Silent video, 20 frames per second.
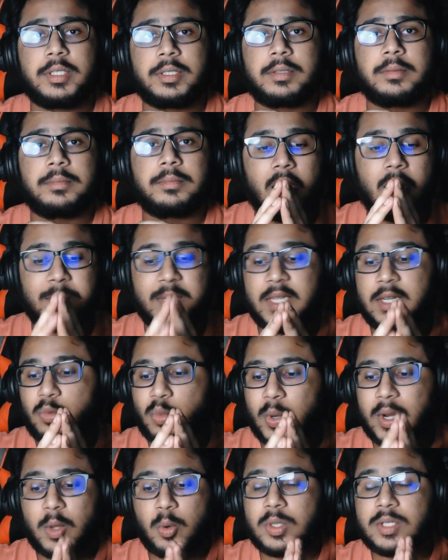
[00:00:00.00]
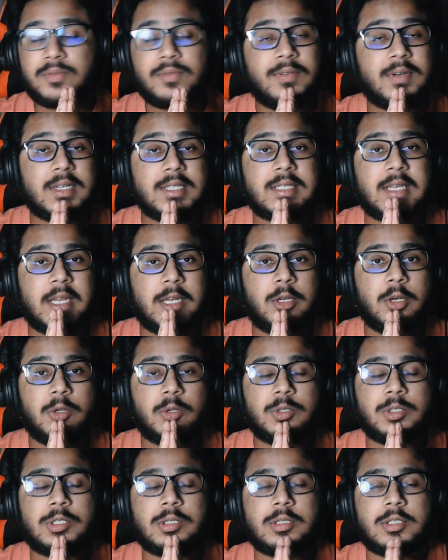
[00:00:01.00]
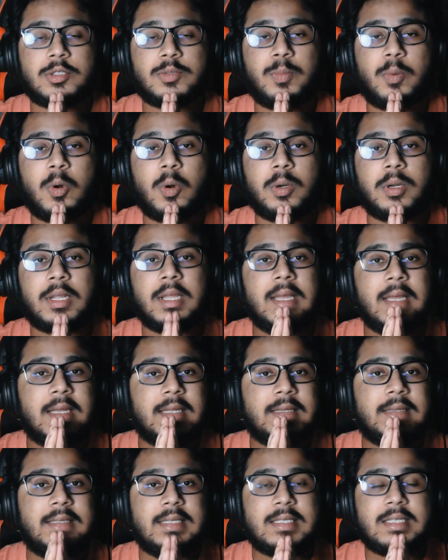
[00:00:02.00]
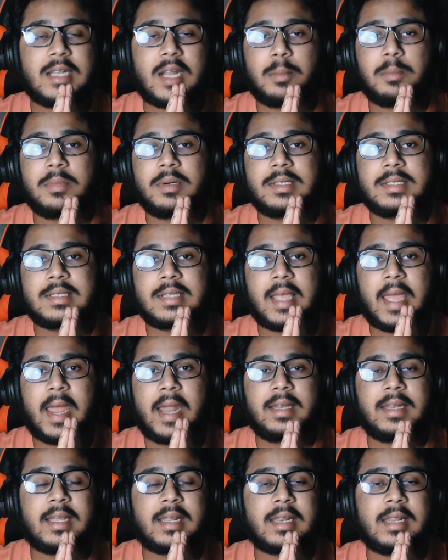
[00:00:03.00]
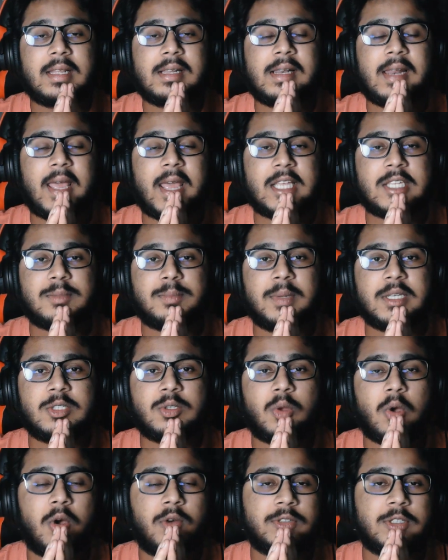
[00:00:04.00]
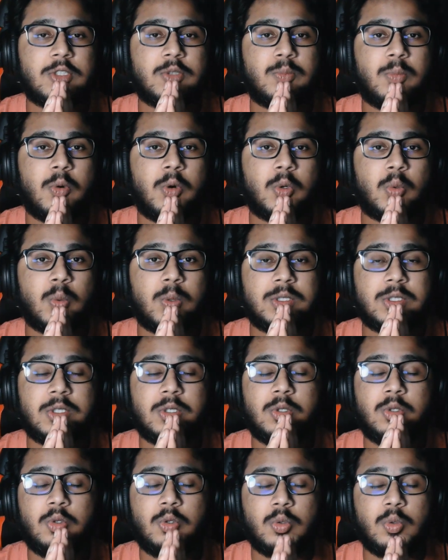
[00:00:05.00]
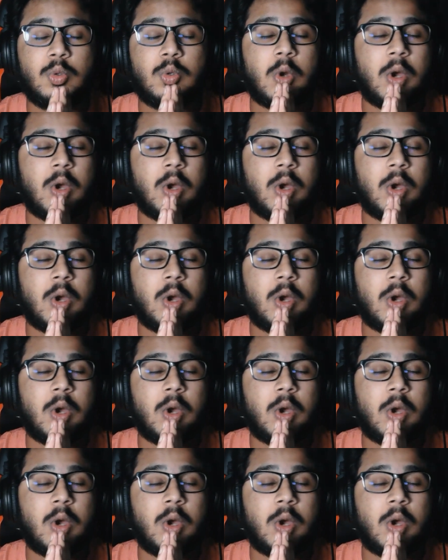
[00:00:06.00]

it. I mean, when I was first introduced to the sport, these numbers and technical aspects of the sport was too